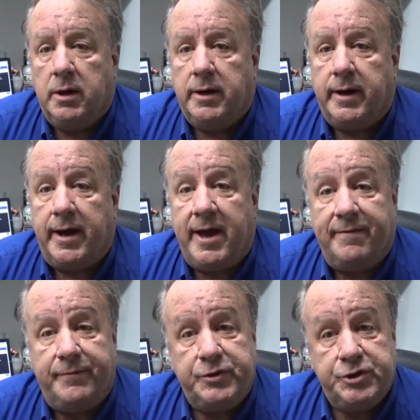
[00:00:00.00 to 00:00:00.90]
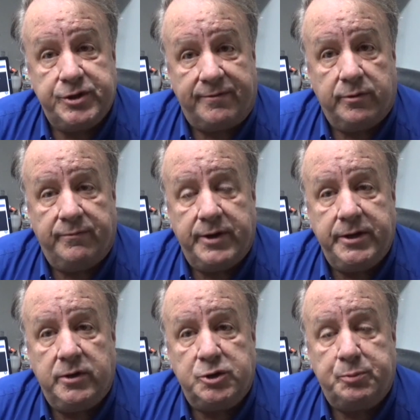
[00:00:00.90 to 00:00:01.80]
I have several
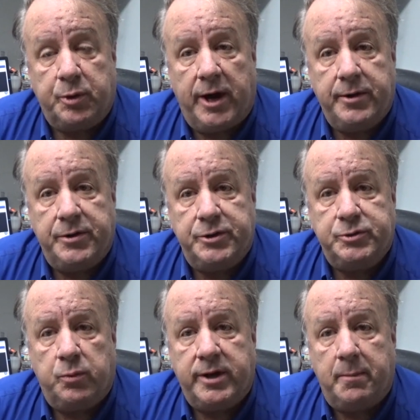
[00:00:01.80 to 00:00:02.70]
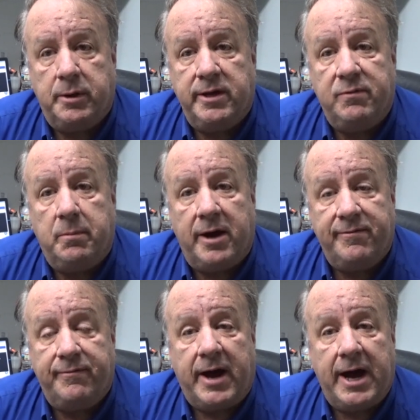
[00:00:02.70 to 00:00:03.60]
videos prior to this one, I believe about
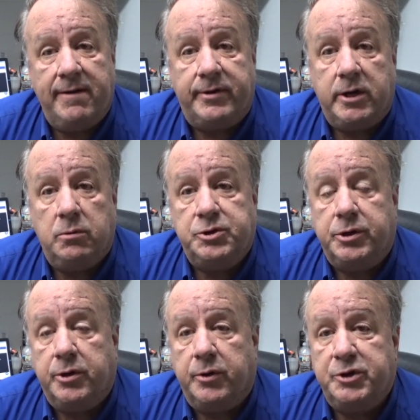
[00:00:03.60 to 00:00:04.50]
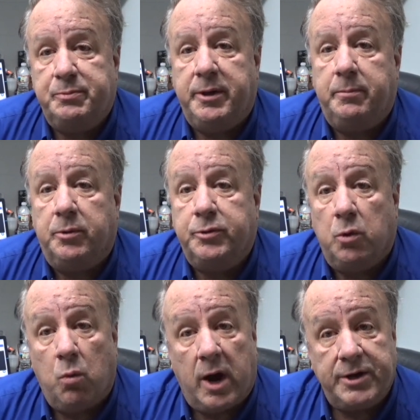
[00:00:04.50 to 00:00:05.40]
5, and I always encourage people to
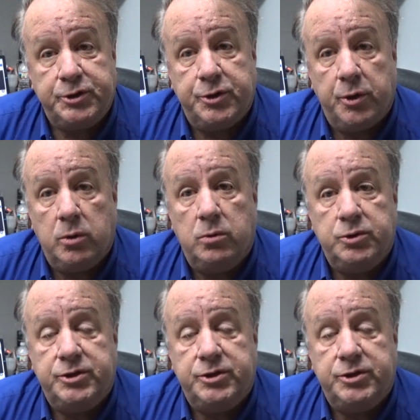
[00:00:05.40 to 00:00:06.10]
watch those.